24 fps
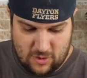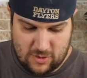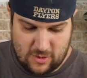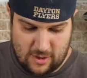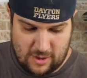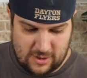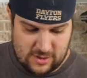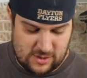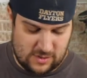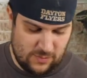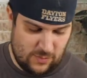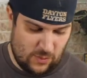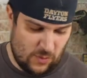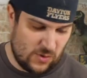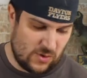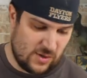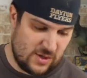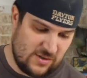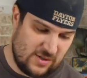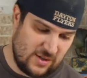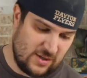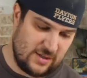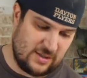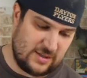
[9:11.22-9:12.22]
across the board or
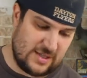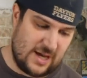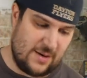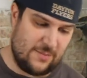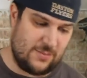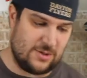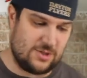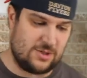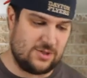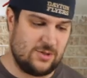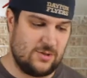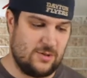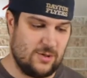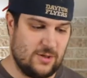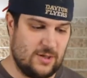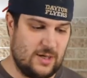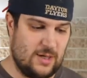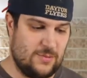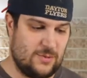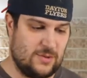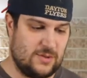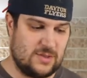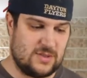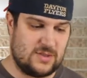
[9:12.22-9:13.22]
anything like that, but you're
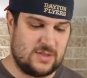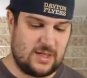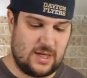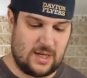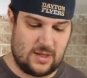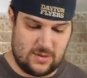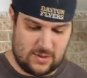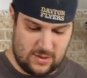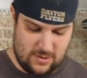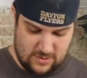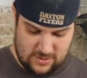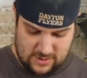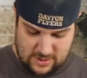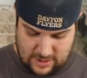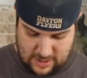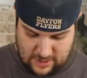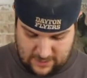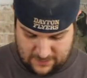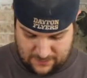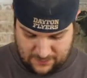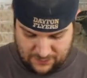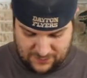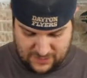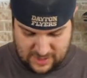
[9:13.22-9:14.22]
able to stand those
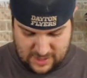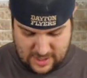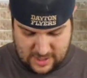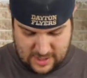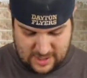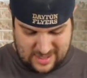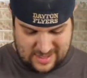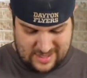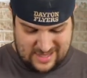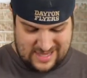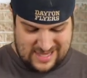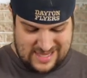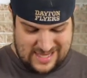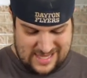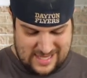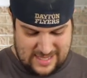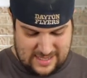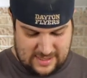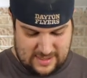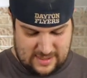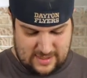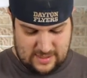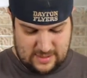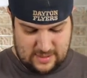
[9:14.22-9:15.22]
up.
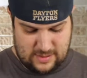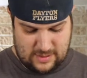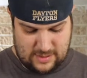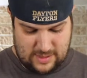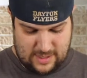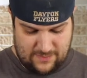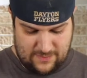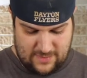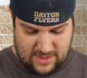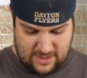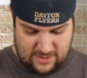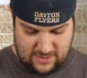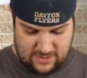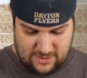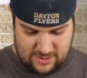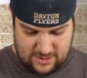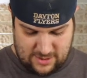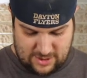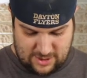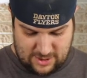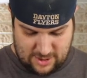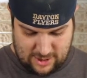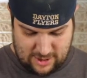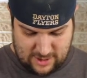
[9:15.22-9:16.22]
I'm not
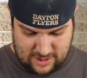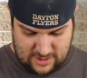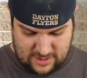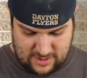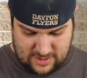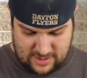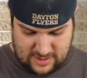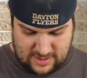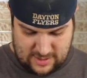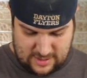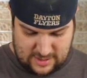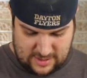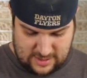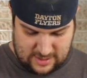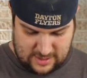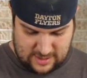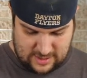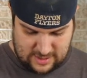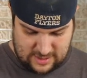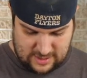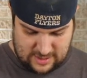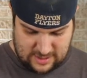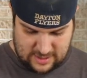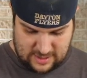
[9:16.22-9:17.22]
sure. These
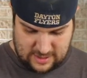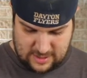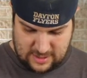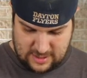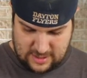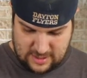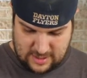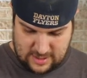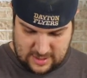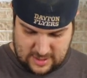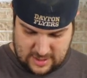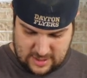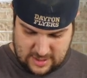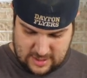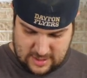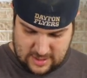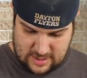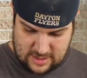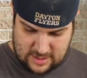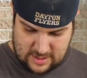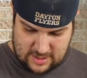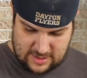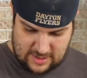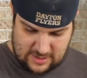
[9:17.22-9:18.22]

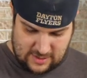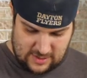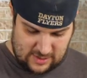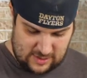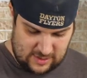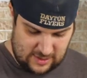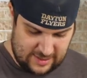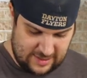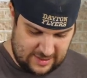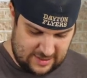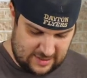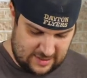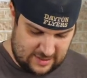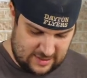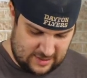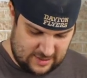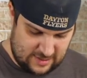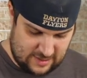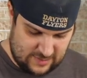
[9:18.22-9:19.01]
look like